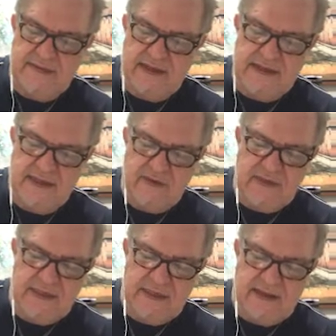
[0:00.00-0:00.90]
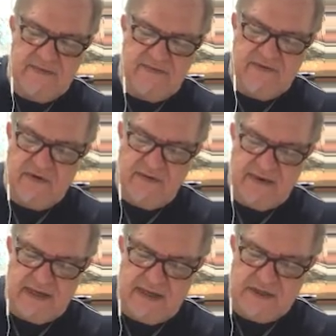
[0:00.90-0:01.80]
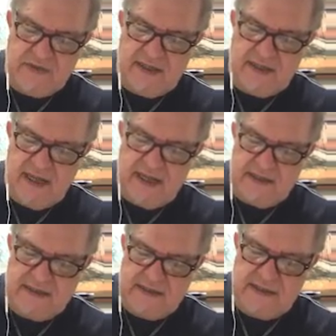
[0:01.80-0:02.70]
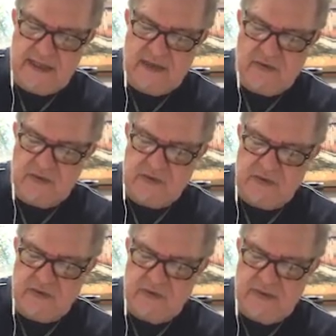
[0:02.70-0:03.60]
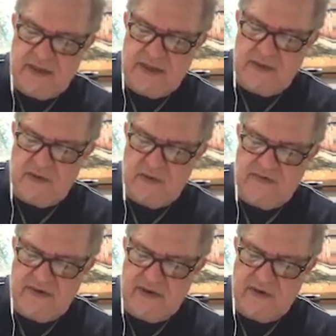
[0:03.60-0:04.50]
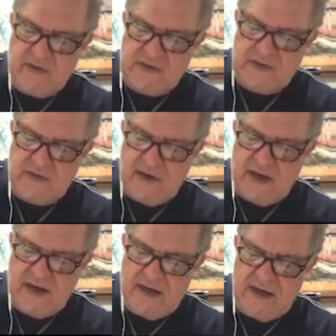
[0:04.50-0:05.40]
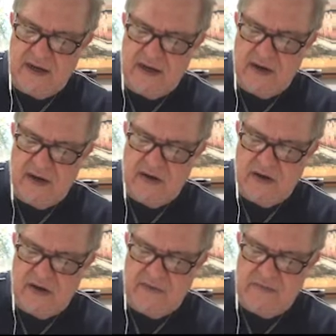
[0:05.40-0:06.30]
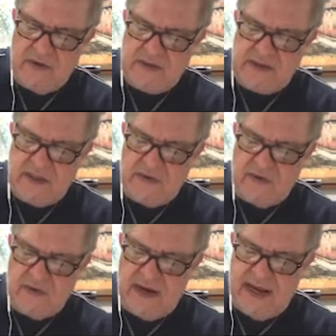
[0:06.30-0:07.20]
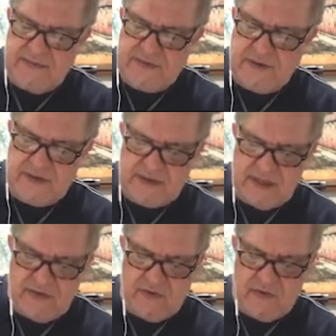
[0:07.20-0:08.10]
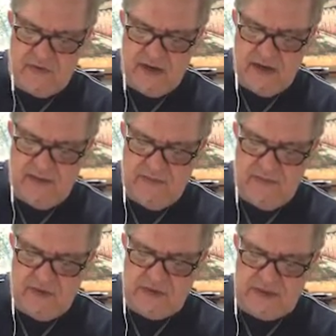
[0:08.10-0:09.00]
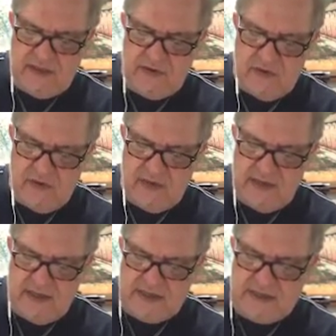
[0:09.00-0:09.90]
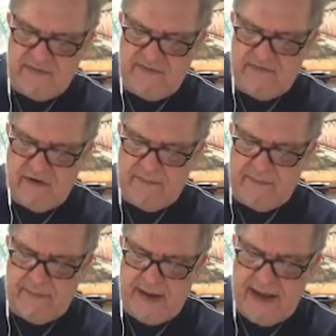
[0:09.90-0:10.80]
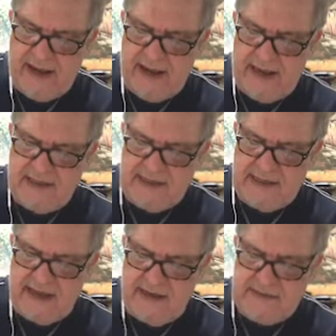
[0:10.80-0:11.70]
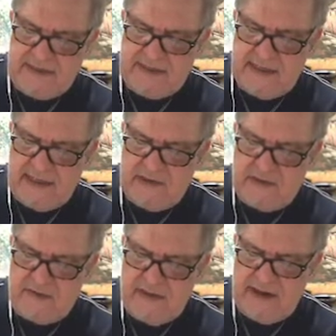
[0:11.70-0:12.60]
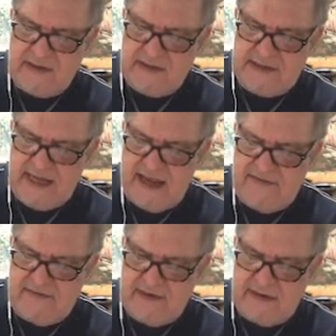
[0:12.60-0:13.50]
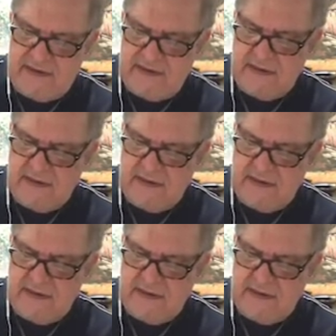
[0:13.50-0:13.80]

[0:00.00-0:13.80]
I think we did that before, but let's do it again. C equals to 1 over root square of mu 0 epsilon 0. Mu 0 is 4 pi times 10 to the minus 7